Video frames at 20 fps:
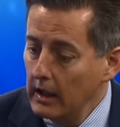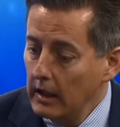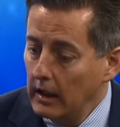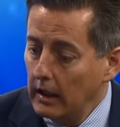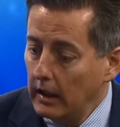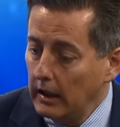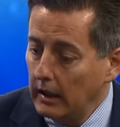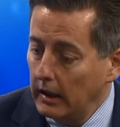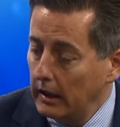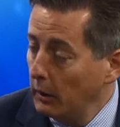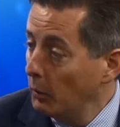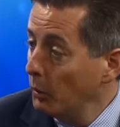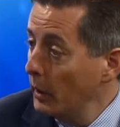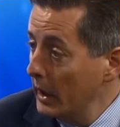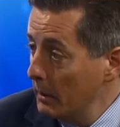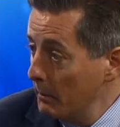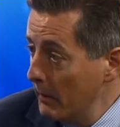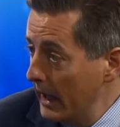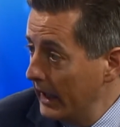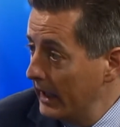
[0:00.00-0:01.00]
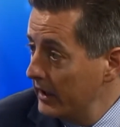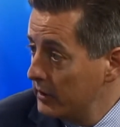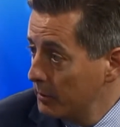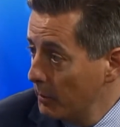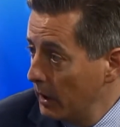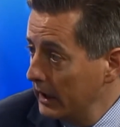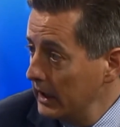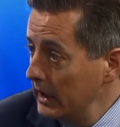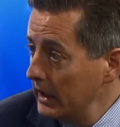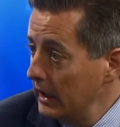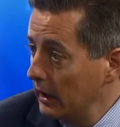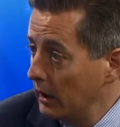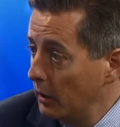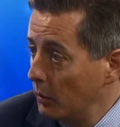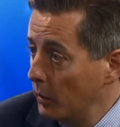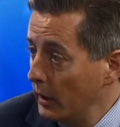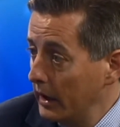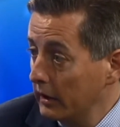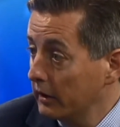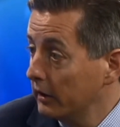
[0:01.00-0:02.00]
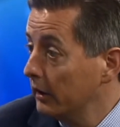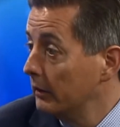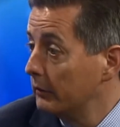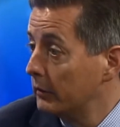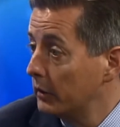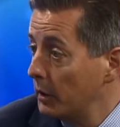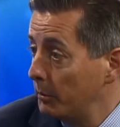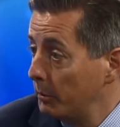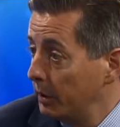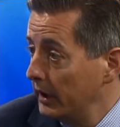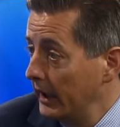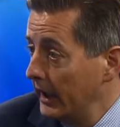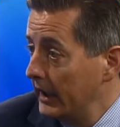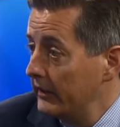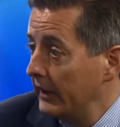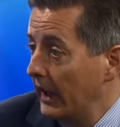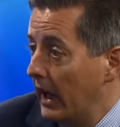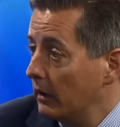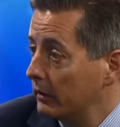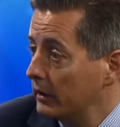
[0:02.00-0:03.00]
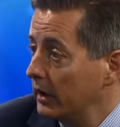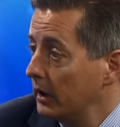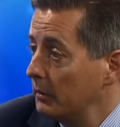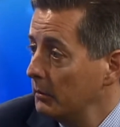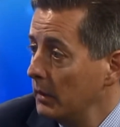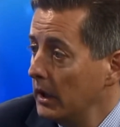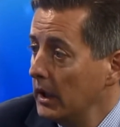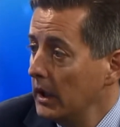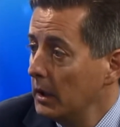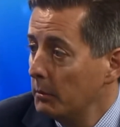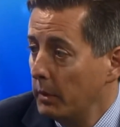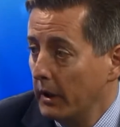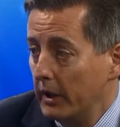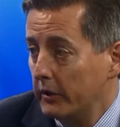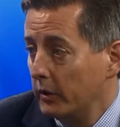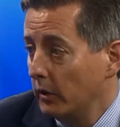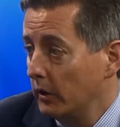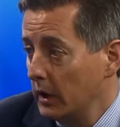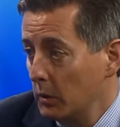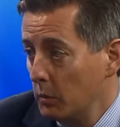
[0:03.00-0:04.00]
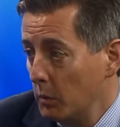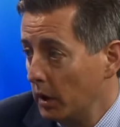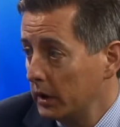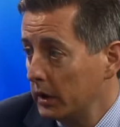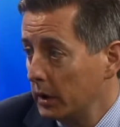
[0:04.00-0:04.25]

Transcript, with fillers: uh, a way to manage money and a way to deliver a plan's outcome, but it's only one